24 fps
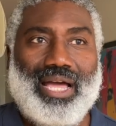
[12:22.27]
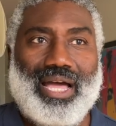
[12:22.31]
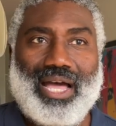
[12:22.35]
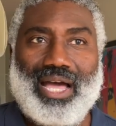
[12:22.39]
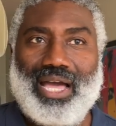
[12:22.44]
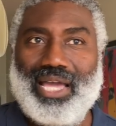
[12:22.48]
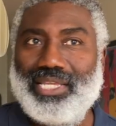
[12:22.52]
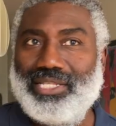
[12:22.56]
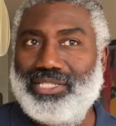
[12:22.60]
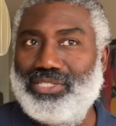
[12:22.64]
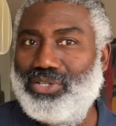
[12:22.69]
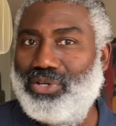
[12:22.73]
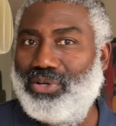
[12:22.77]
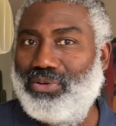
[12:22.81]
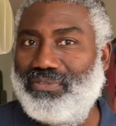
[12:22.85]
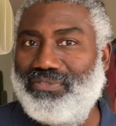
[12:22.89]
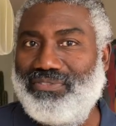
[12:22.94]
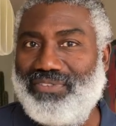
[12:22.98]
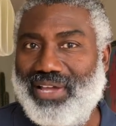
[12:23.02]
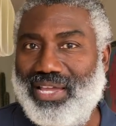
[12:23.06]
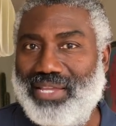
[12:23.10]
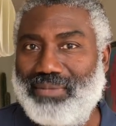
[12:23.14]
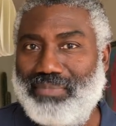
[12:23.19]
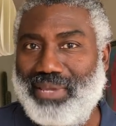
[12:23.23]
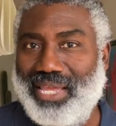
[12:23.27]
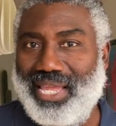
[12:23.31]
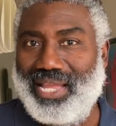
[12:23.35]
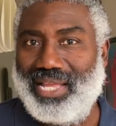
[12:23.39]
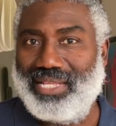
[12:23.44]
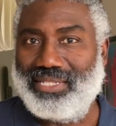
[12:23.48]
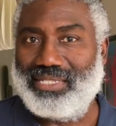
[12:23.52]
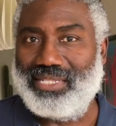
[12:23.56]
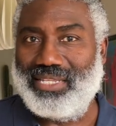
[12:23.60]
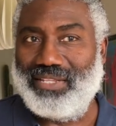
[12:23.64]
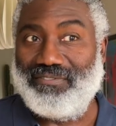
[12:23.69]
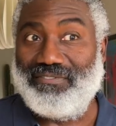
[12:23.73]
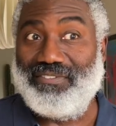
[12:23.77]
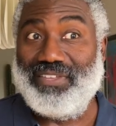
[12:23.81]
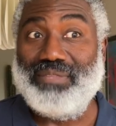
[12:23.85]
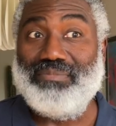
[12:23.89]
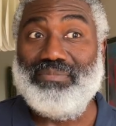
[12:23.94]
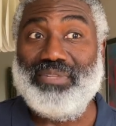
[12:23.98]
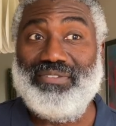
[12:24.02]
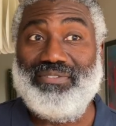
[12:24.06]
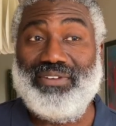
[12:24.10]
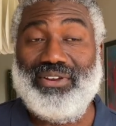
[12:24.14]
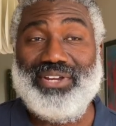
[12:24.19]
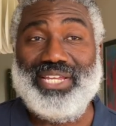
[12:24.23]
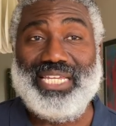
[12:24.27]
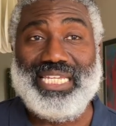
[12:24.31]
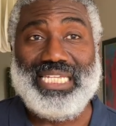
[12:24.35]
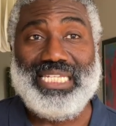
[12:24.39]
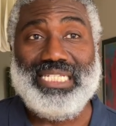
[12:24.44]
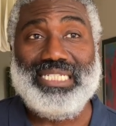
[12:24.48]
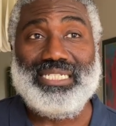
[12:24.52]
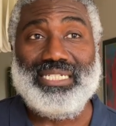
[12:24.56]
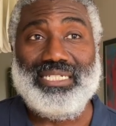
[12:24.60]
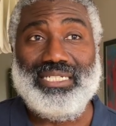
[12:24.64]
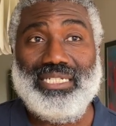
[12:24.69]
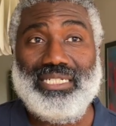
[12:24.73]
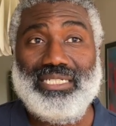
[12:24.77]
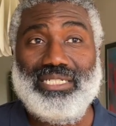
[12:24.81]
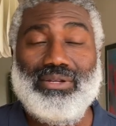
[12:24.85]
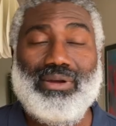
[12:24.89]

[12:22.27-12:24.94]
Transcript: I don't find pants that fit me very easily.